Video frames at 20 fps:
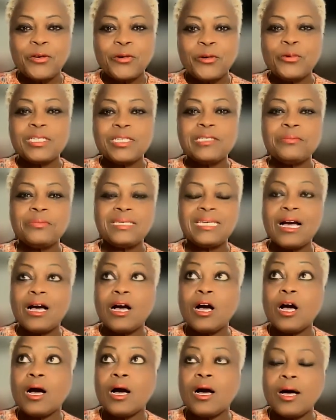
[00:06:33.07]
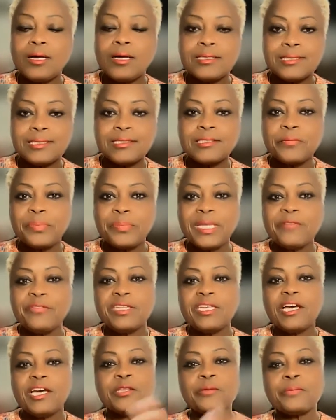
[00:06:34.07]
Wouldn't it be awesome if
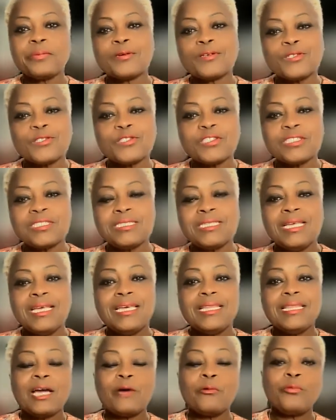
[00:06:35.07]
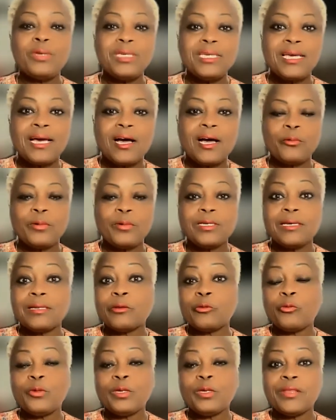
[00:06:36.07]
the other person that we got
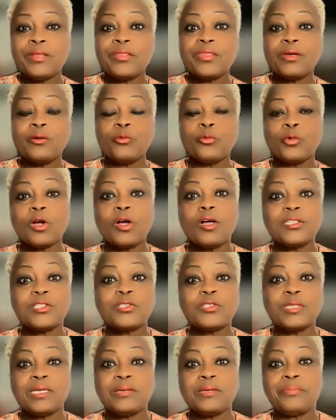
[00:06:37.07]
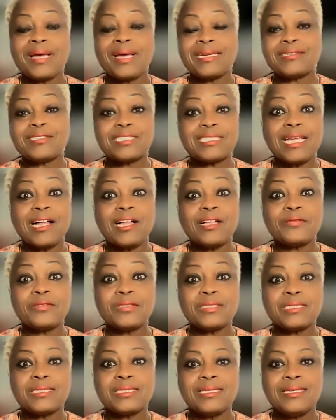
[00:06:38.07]
with were also their better
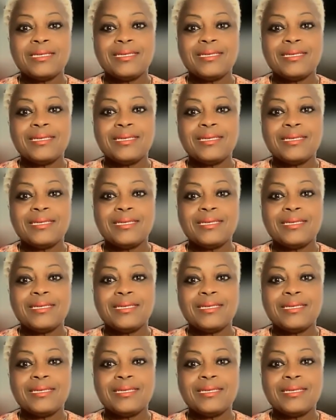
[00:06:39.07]
selves?